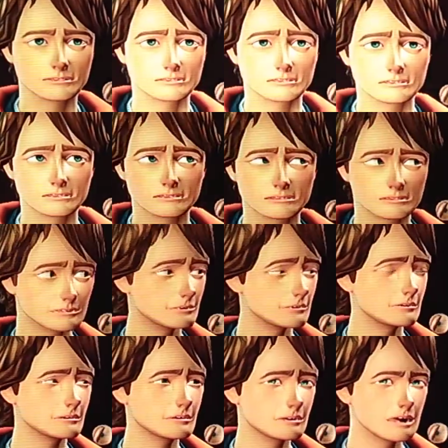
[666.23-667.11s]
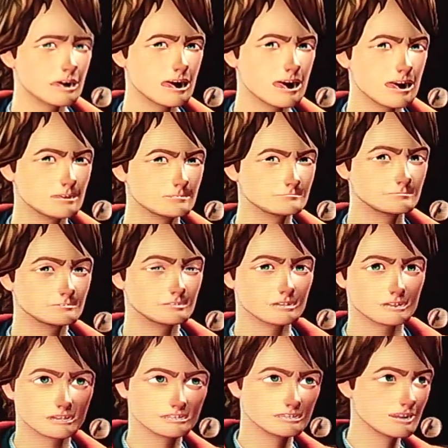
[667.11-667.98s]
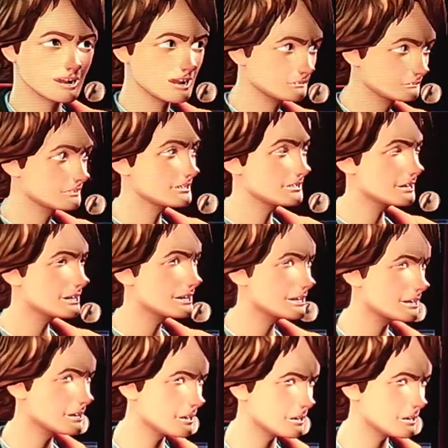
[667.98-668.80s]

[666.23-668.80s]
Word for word: Excuse me? Um, there's a lot of stairs.